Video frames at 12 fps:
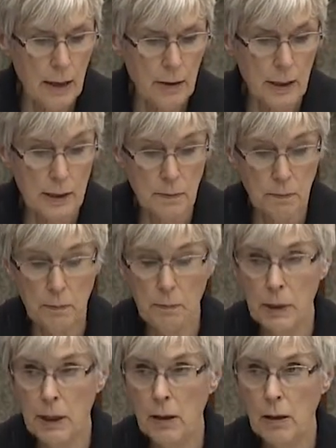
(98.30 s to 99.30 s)
This
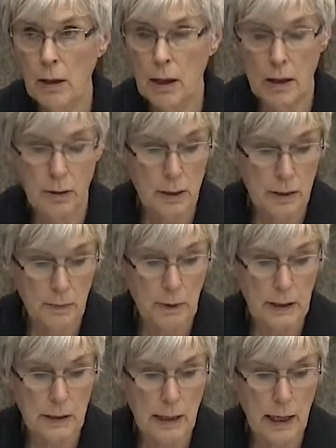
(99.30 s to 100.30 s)
bill, this
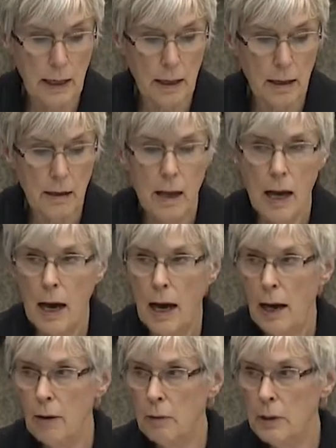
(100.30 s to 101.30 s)
being said,
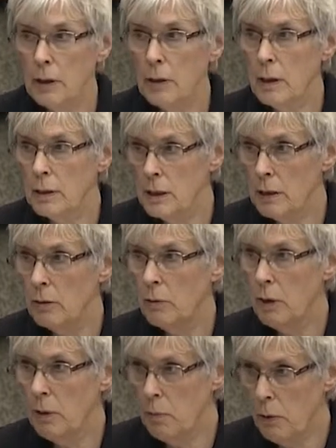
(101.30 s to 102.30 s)
I will deal
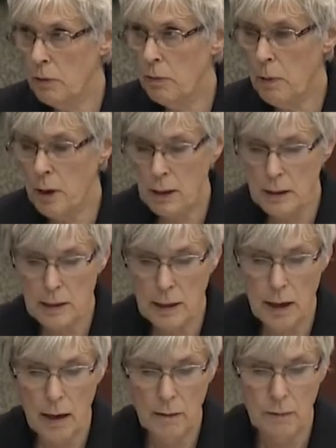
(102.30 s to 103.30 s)
with both parts
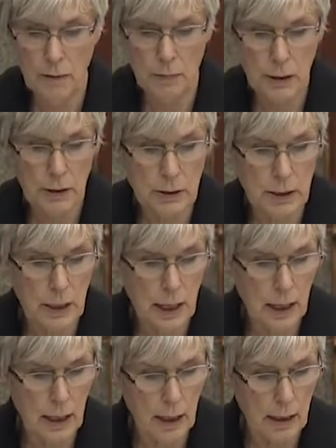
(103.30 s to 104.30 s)
of the bill
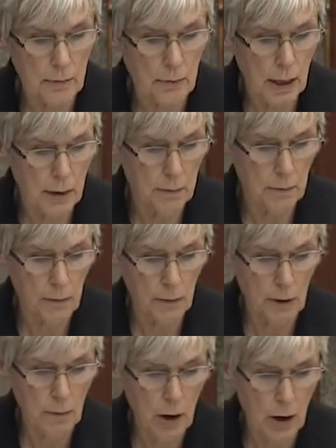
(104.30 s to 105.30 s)
today in my
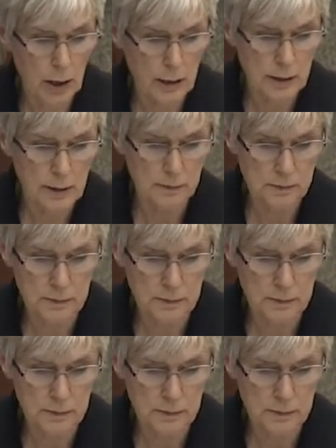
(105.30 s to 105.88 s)
remarks.